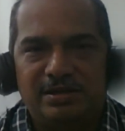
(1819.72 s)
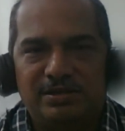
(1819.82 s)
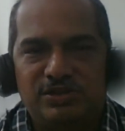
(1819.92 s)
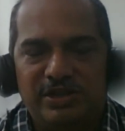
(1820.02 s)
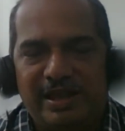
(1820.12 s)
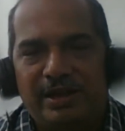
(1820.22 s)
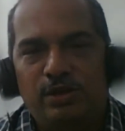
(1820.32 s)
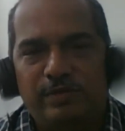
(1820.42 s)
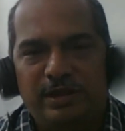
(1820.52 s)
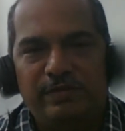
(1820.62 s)

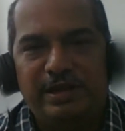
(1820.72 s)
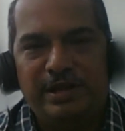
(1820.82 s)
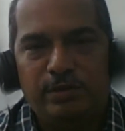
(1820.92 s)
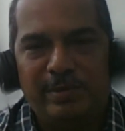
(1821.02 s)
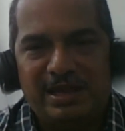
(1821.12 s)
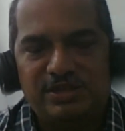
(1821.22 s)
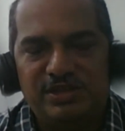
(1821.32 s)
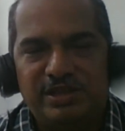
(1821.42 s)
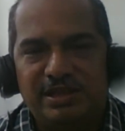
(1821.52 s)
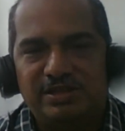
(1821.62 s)
scenario where we need to manage
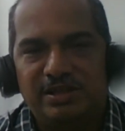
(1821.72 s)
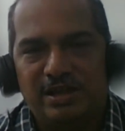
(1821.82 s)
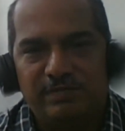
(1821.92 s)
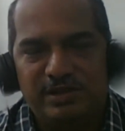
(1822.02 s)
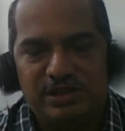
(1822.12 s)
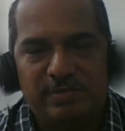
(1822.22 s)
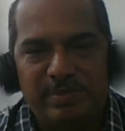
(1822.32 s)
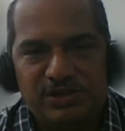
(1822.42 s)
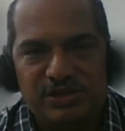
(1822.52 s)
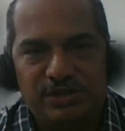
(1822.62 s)
the things and convince the
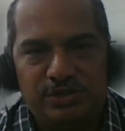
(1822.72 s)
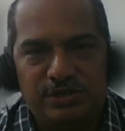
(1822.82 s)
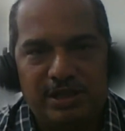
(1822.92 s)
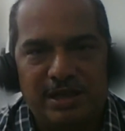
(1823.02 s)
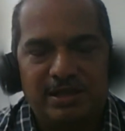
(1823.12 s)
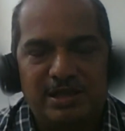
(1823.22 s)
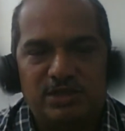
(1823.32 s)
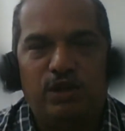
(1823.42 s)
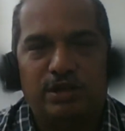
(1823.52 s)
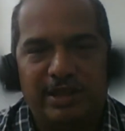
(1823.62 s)
patient that that
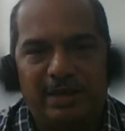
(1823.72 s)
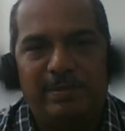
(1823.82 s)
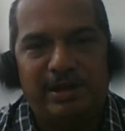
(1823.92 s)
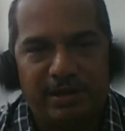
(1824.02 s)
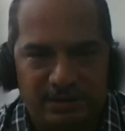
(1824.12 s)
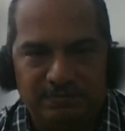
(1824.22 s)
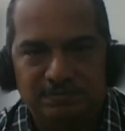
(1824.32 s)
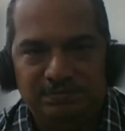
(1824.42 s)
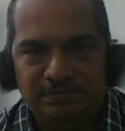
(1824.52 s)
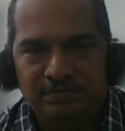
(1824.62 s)
is for their better.
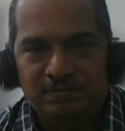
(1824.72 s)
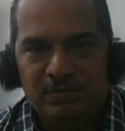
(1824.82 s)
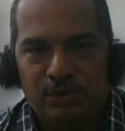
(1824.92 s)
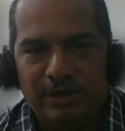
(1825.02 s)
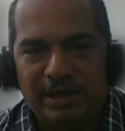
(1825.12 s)
Okay,